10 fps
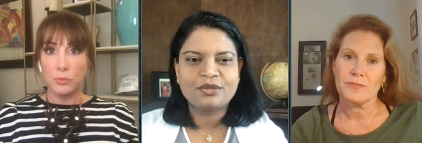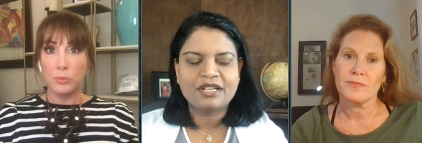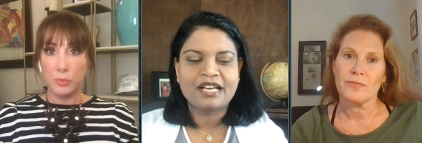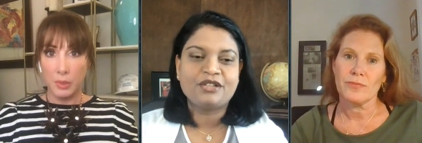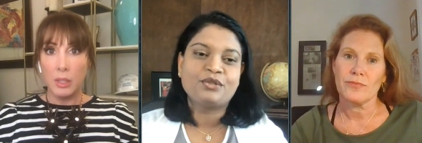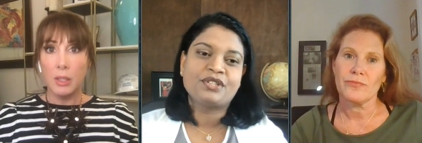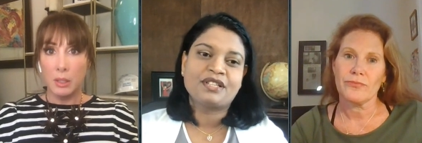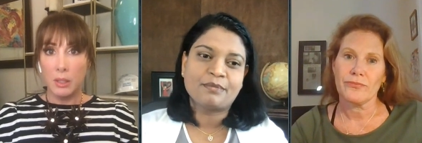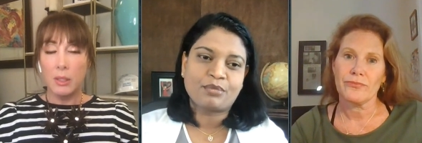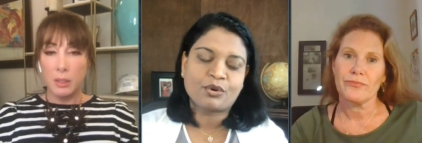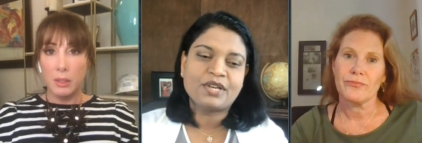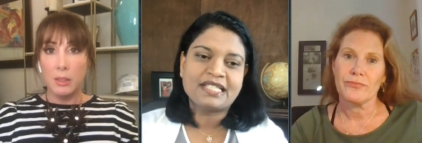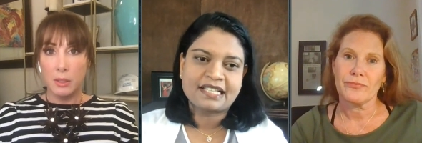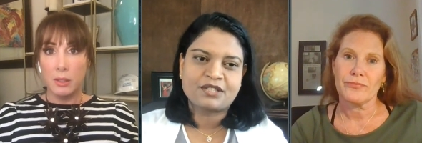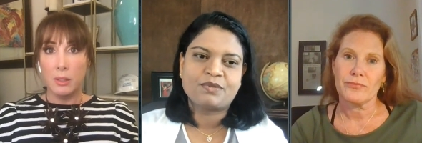Speaker 1: to their end user, employees,
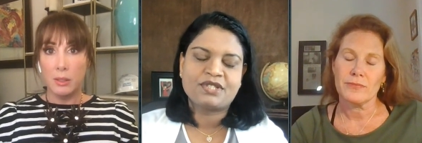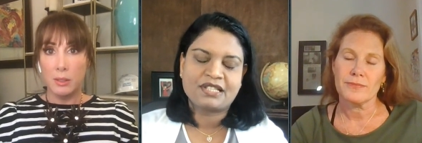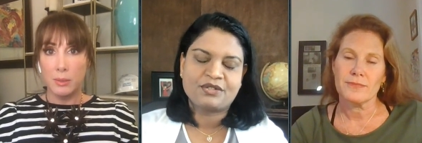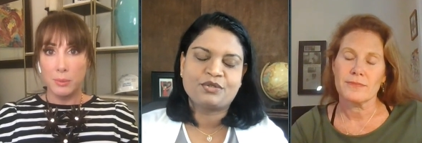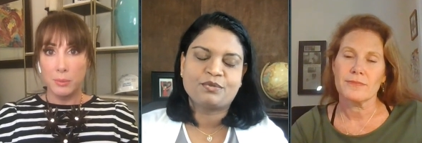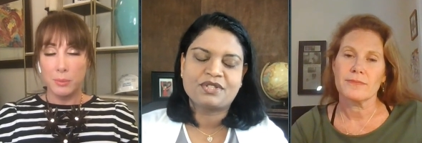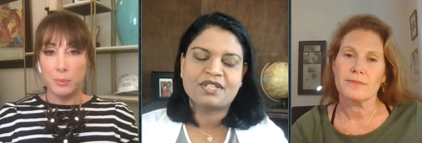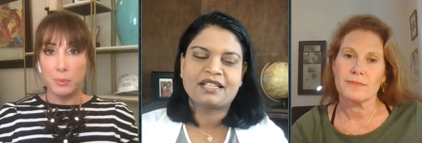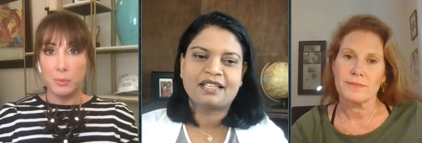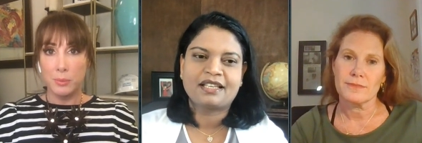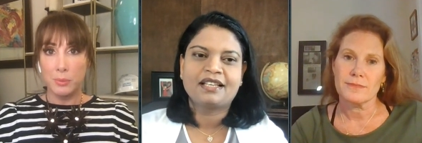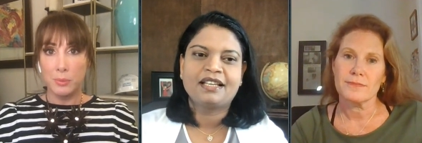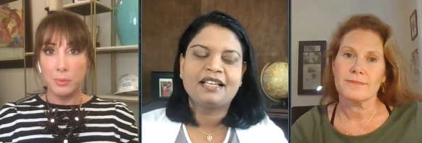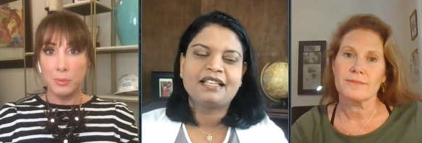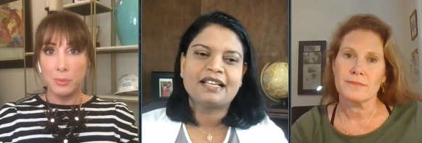customers, and consumers. I think
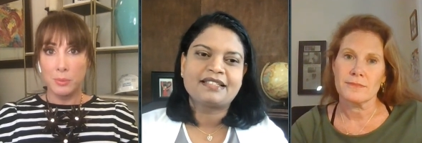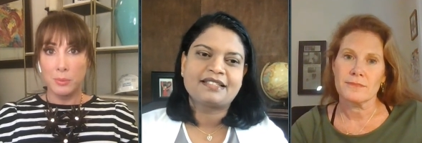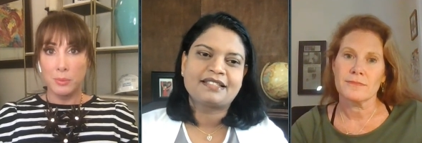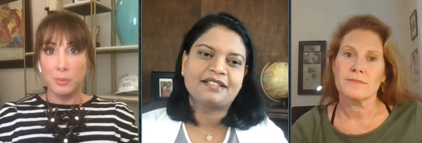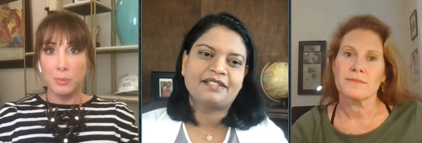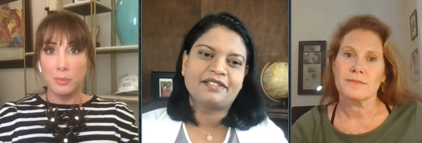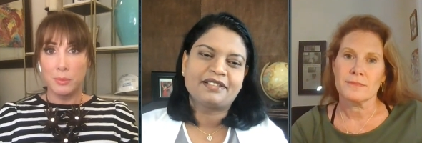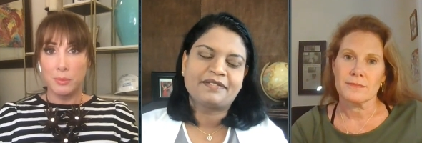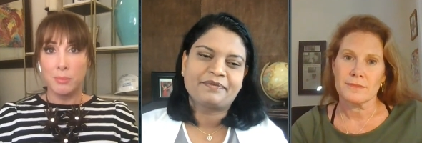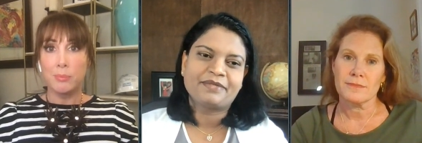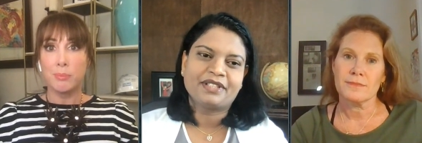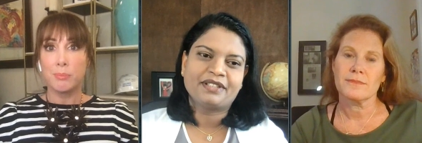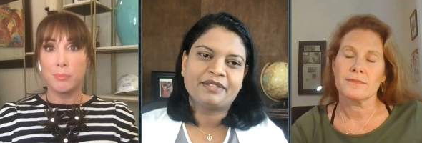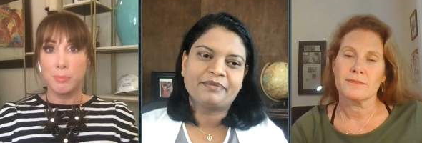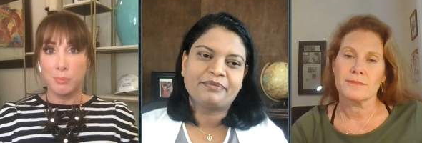that's uh,
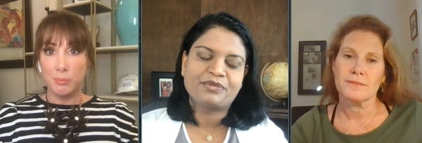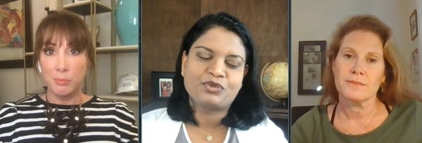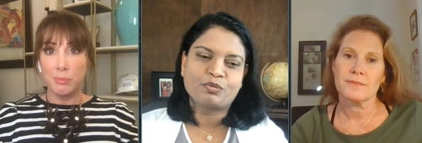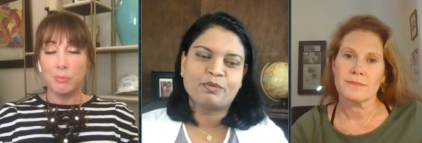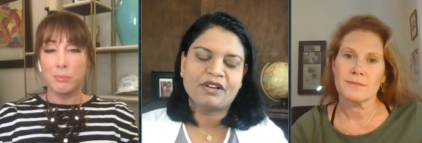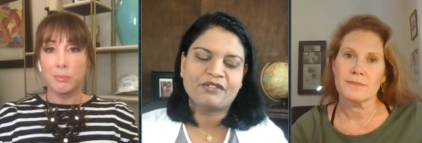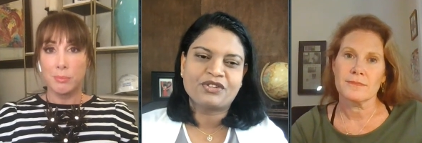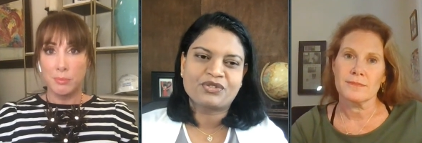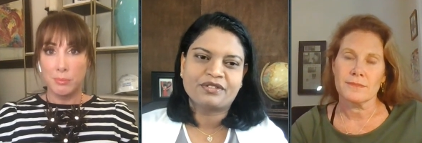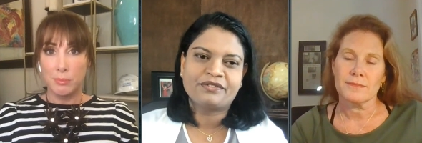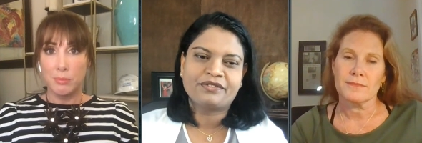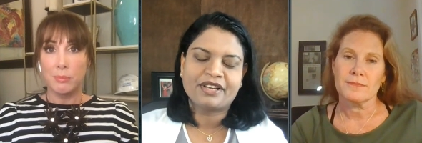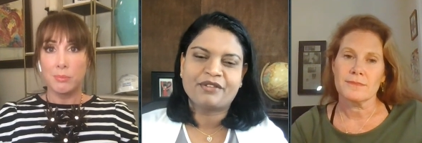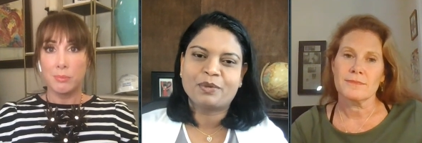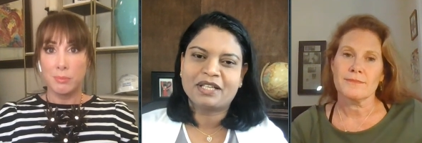uh, super beneficial for
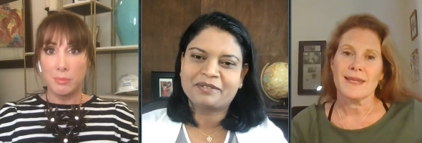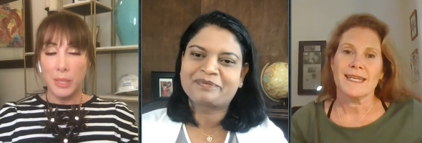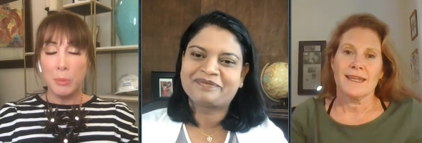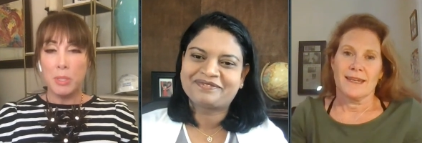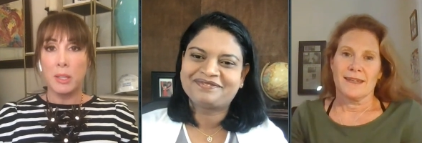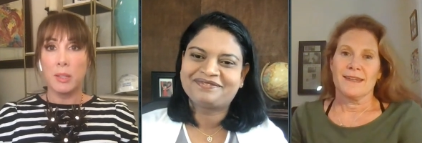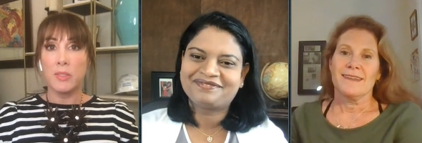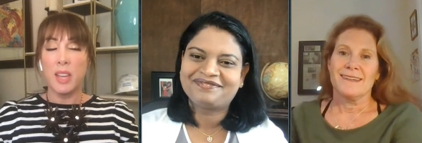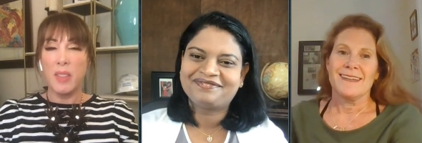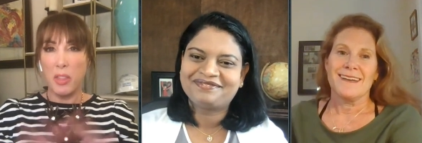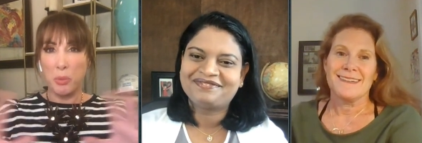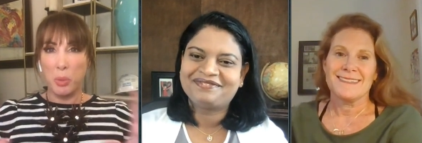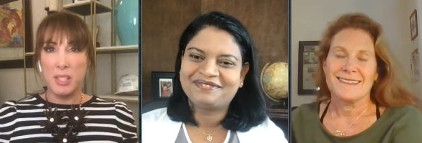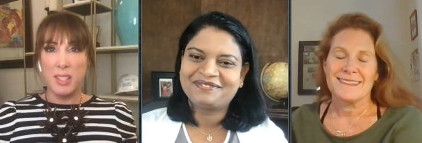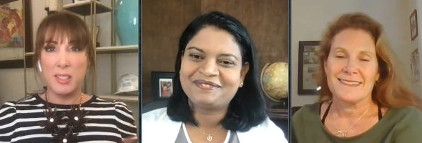
Speaker 2: everyone. Absolutely. And then that
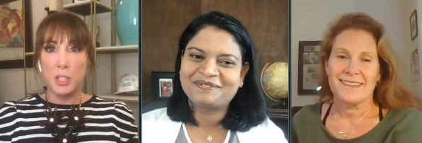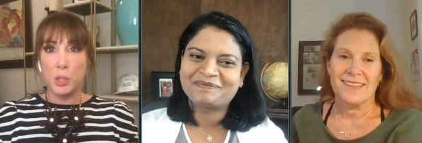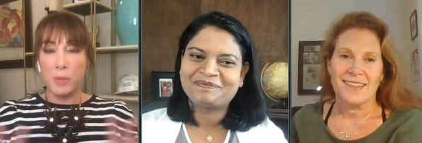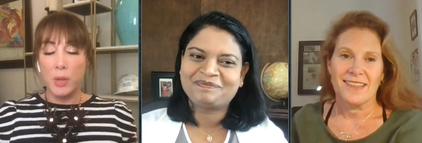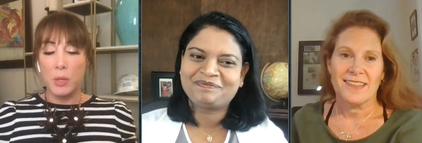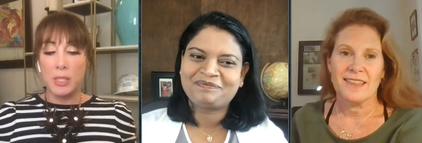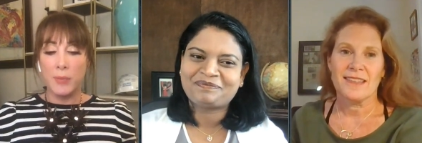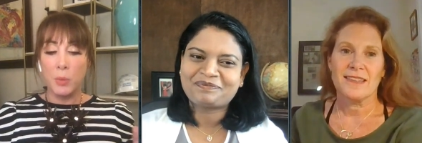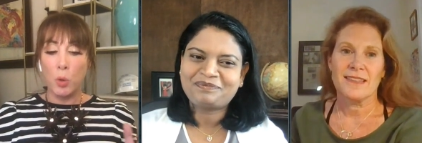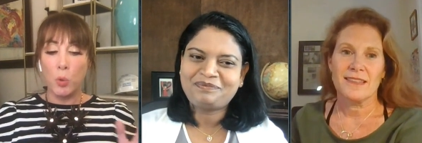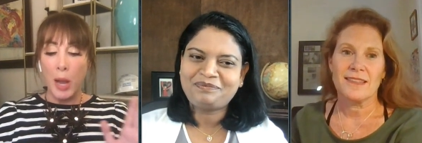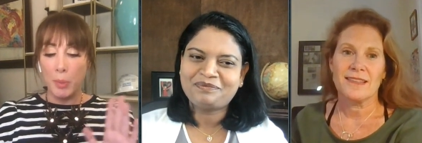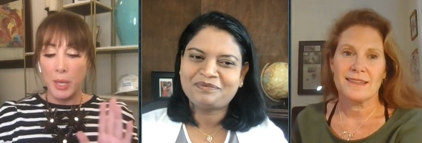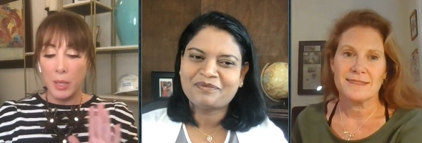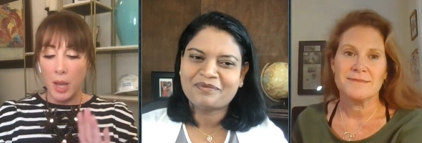360 degree view. Stephanie, we'll wrap
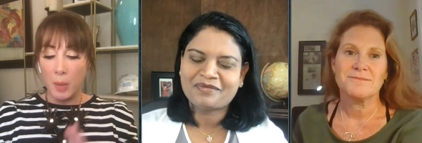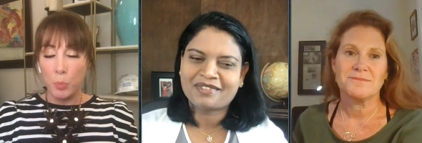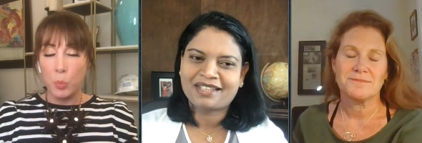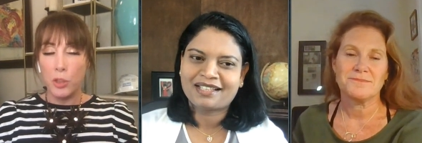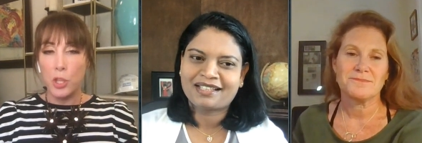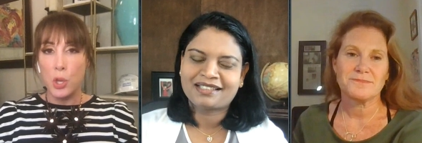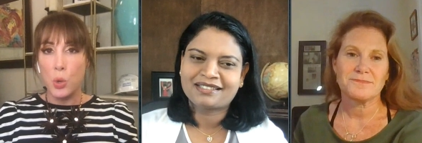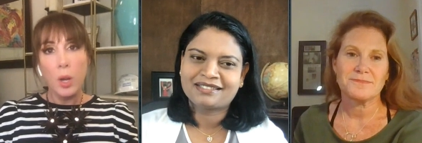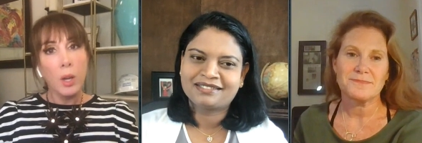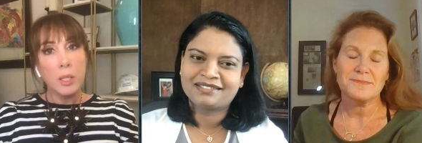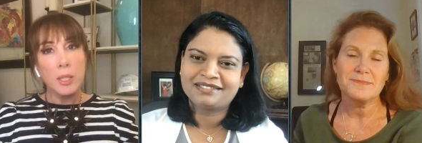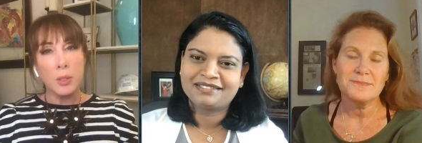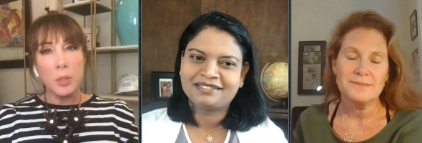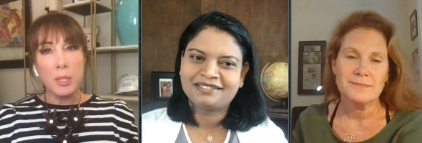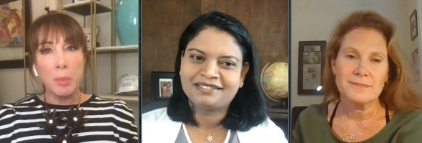it up with you. Talk
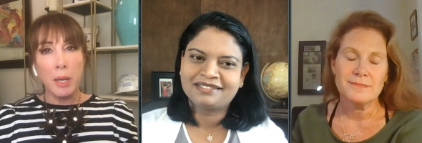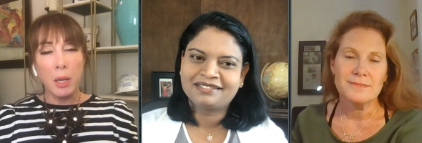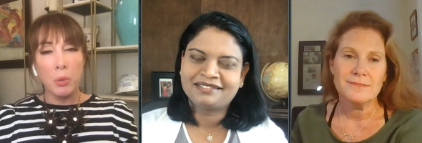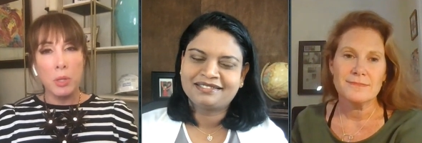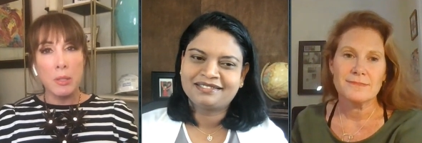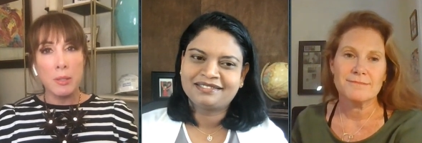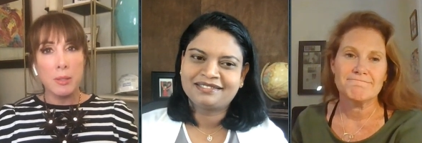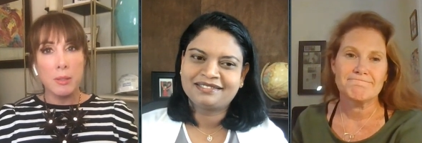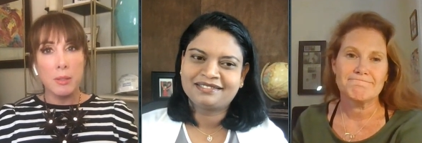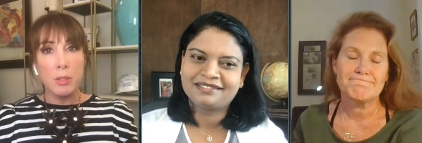to us about how this